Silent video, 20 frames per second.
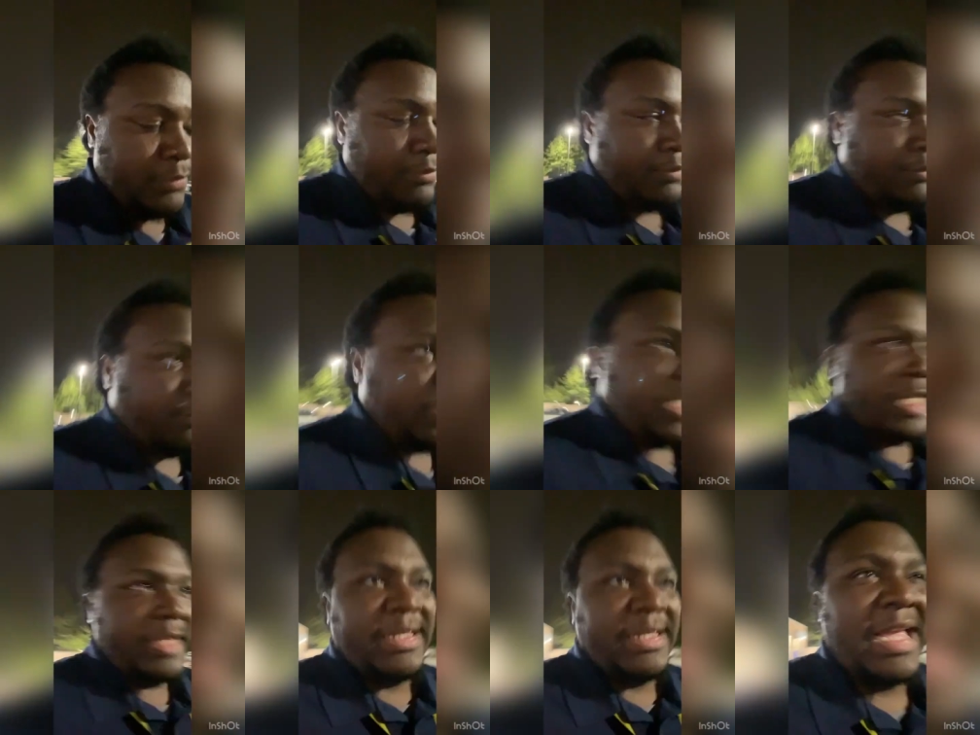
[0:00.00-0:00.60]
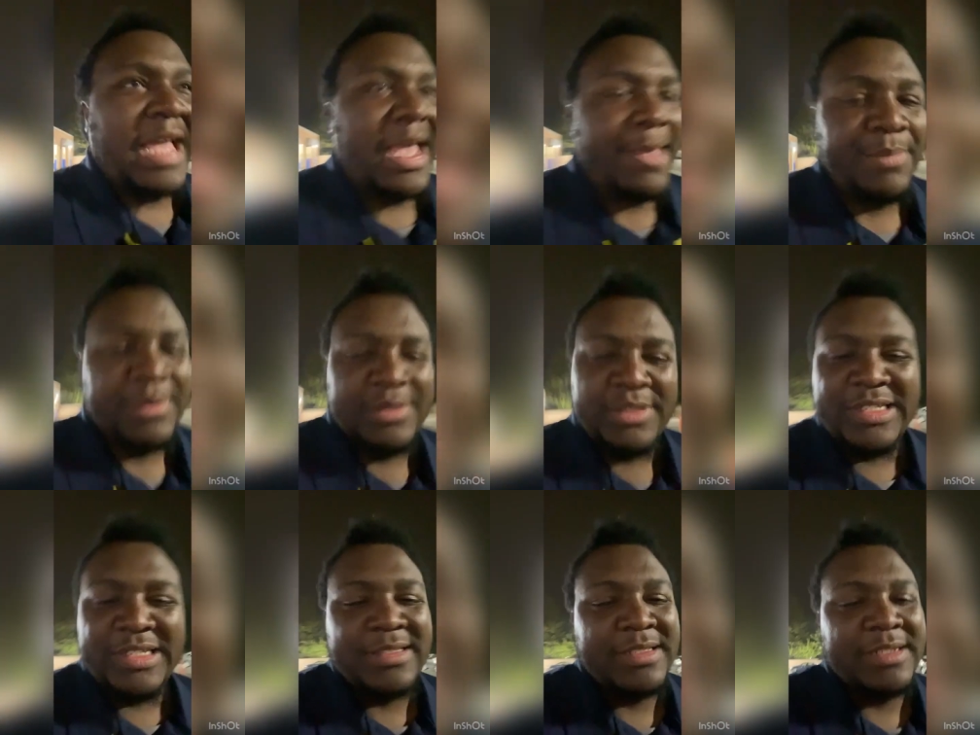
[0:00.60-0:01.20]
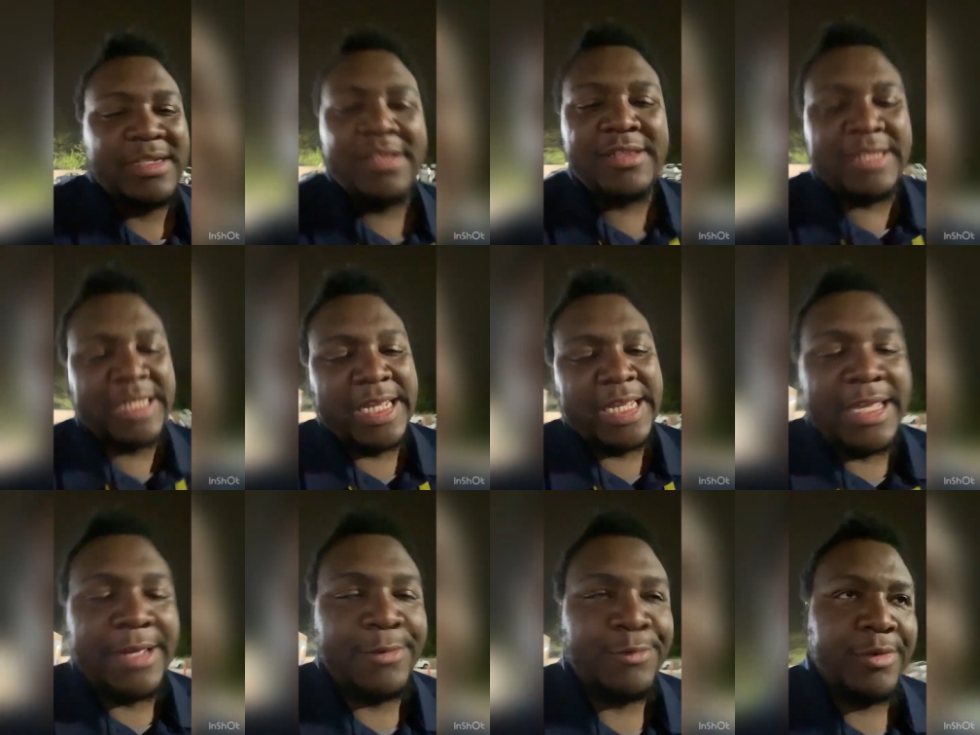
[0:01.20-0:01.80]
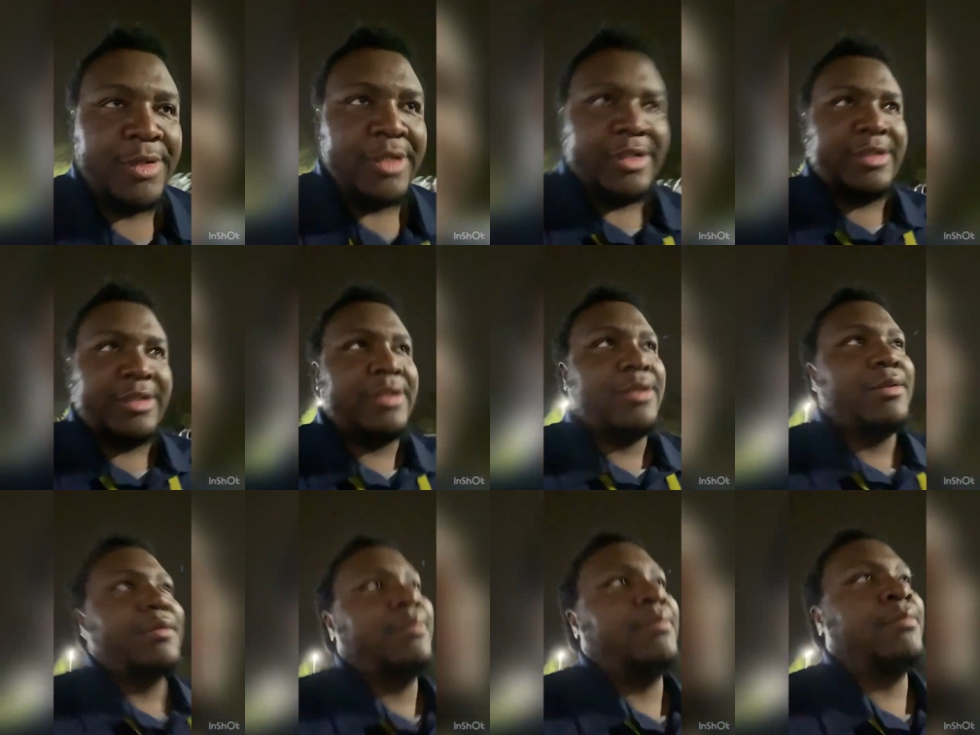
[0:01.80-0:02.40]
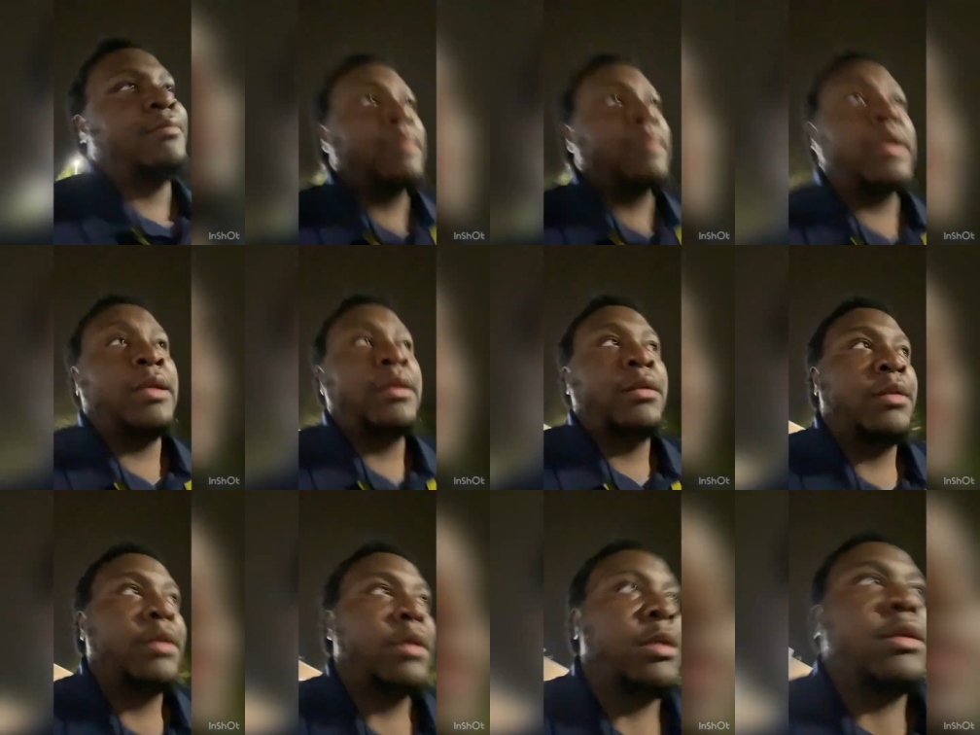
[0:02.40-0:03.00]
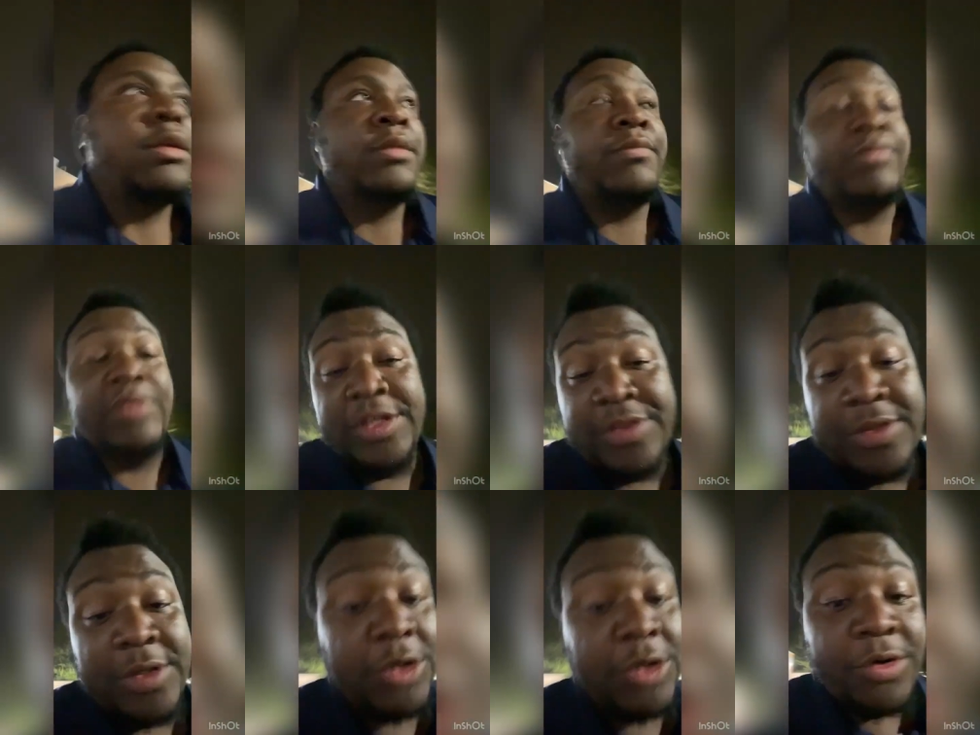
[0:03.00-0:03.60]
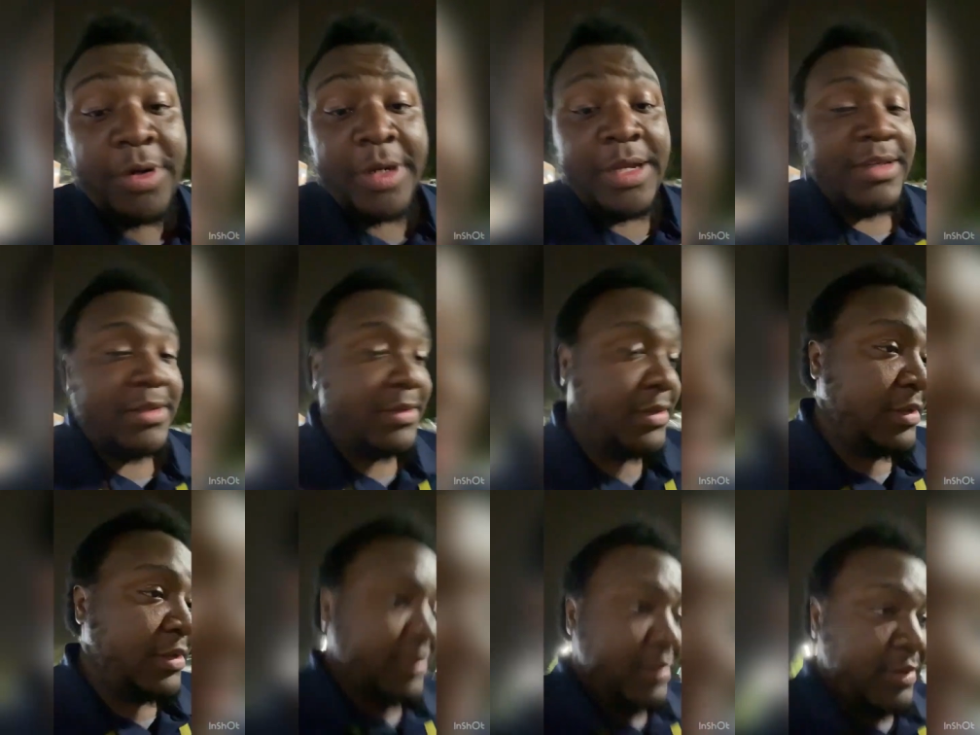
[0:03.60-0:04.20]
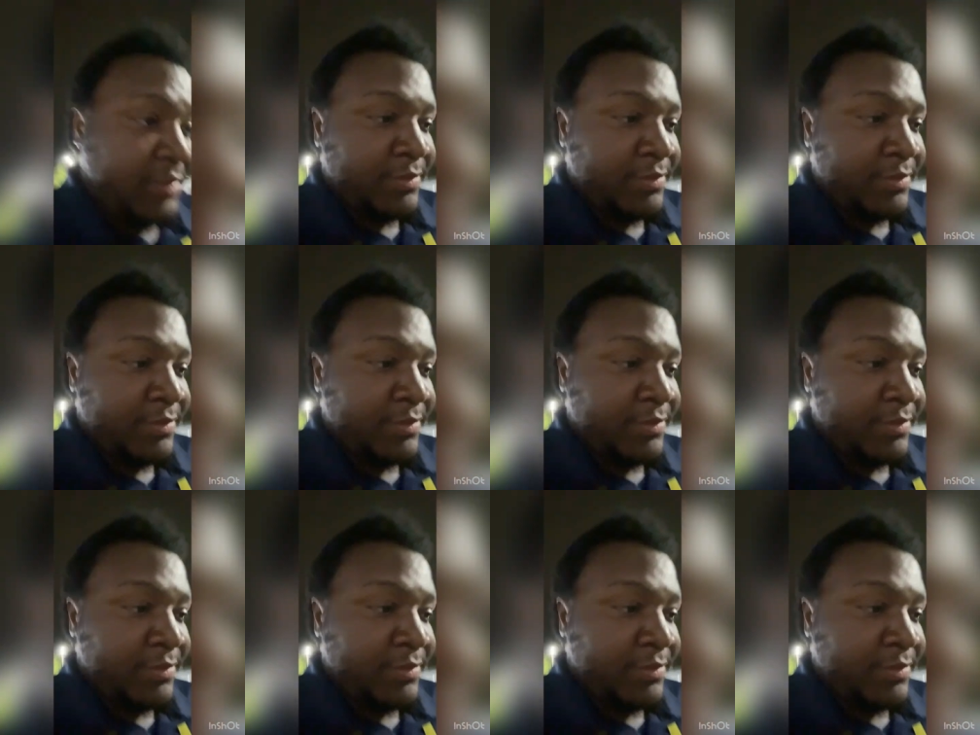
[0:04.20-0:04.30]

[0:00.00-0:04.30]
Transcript: Nothing happened, just another day at work. Nothing crazy.